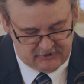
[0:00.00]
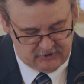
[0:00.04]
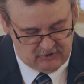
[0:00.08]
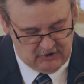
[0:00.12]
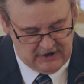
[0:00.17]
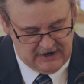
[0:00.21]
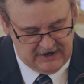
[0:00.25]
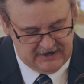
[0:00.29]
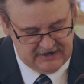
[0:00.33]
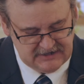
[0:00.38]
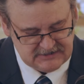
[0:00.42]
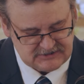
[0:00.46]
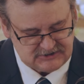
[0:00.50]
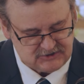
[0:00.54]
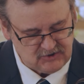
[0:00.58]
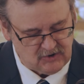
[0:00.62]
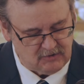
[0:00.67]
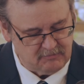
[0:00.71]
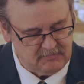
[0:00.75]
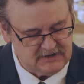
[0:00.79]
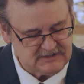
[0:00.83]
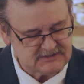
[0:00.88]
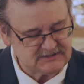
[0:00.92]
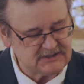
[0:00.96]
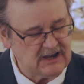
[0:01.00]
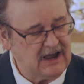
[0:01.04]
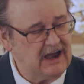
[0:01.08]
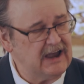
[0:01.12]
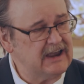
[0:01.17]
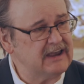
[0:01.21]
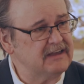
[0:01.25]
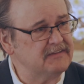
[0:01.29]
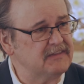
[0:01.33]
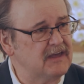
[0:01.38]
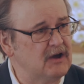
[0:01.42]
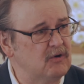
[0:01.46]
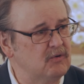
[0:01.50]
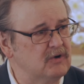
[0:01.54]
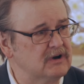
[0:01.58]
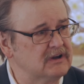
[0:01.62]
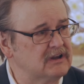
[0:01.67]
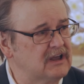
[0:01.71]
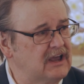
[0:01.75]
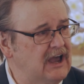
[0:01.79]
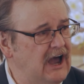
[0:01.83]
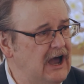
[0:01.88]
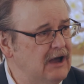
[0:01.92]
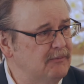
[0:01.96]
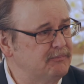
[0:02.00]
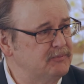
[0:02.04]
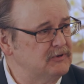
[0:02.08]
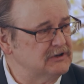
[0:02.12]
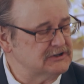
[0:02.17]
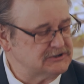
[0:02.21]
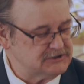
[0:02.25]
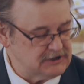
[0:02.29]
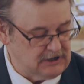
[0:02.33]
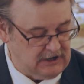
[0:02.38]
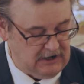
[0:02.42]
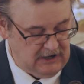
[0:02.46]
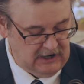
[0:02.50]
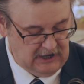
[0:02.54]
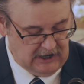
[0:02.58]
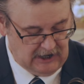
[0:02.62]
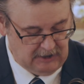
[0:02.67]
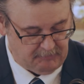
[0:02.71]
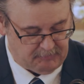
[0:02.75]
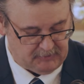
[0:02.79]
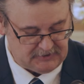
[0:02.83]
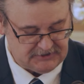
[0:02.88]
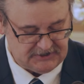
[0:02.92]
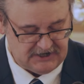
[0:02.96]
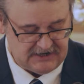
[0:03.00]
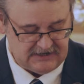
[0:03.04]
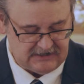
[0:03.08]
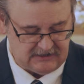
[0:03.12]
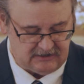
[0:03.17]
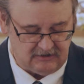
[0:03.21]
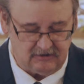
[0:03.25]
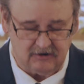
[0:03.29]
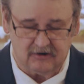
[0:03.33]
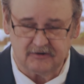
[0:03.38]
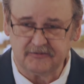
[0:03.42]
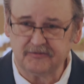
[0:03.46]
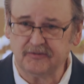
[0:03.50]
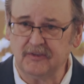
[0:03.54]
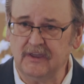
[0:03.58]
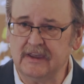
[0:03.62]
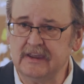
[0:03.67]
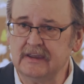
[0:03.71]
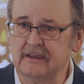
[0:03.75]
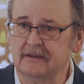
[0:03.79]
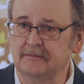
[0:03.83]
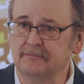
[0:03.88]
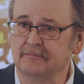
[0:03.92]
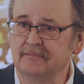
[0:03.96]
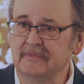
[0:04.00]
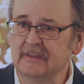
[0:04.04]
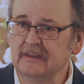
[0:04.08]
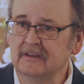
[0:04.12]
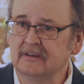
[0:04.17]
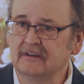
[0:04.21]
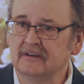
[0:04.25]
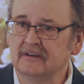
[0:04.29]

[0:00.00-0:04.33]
Christ or Messiah that would accomplish a, a particular thing.